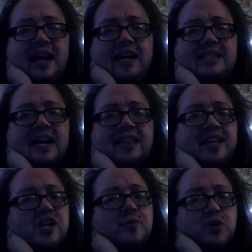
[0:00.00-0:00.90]
as I
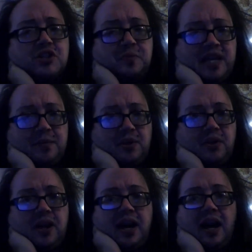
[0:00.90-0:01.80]
think most
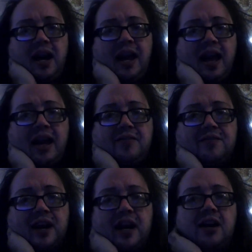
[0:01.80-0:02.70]
people have